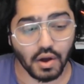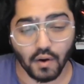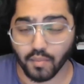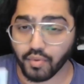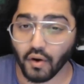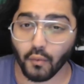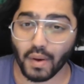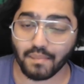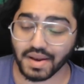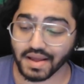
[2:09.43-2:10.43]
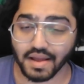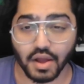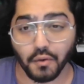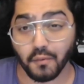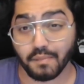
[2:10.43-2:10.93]
or put a web link
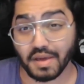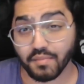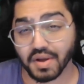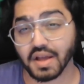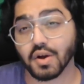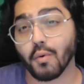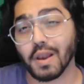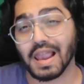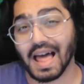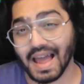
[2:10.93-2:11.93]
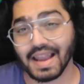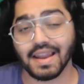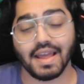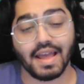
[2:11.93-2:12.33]
where people can go online